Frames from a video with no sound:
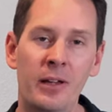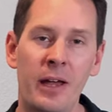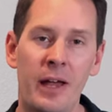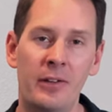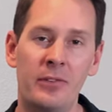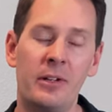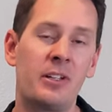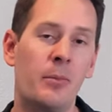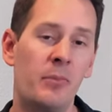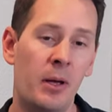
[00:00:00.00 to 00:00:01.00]
has like
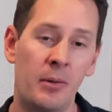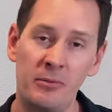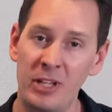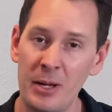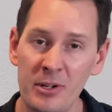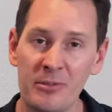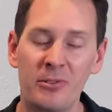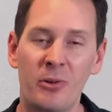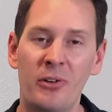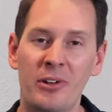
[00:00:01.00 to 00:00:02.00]
some kind of laminate
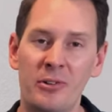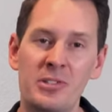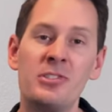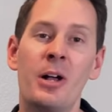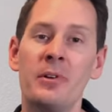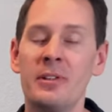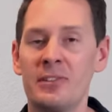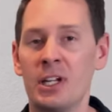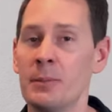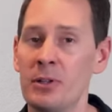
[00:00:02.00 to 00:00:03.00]
flooring or just something
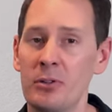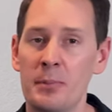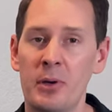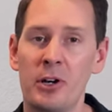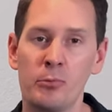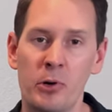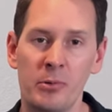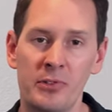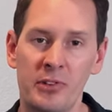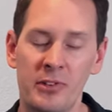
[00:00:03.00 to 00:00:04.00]
that's going to be a little bit better water
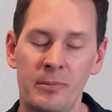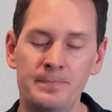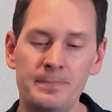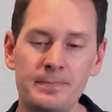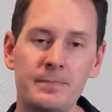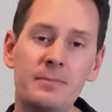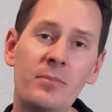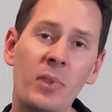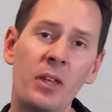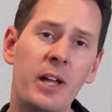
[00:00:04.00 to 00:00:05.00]
resistant,
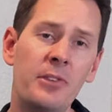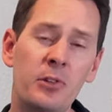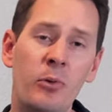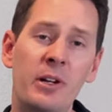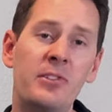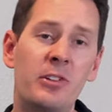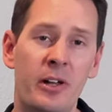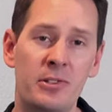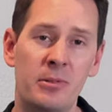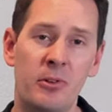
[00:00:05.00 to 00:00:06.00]
that's a great
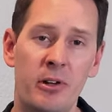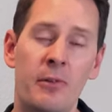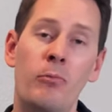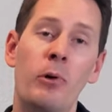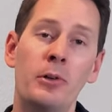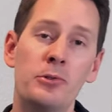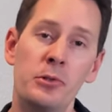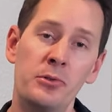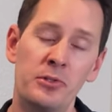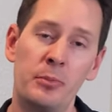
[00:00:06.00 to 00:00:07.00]
selection for kind of where you
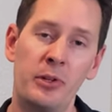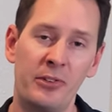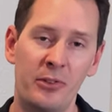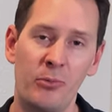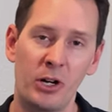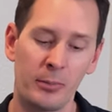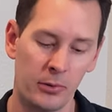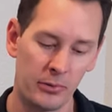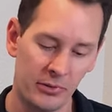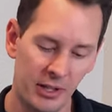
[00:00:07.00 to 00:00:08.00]
choose to place the water
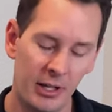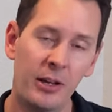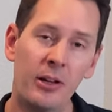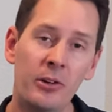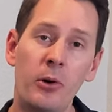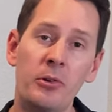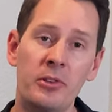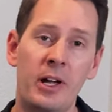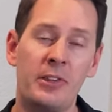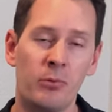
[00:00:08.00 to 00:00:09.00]
bowls, knowing
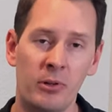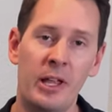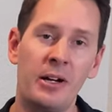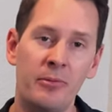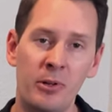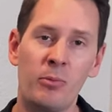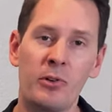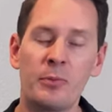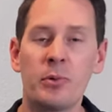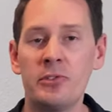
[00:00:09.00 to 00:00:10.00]
that that's where a lot of the
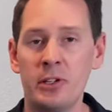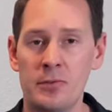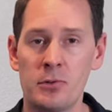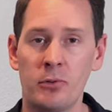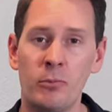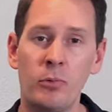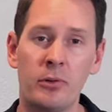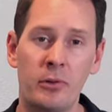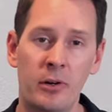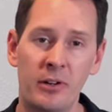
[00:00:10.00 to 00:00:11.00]
worst perceived drooling
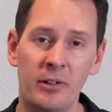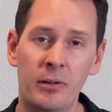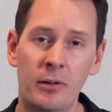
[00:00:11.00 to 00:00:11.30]
will occur.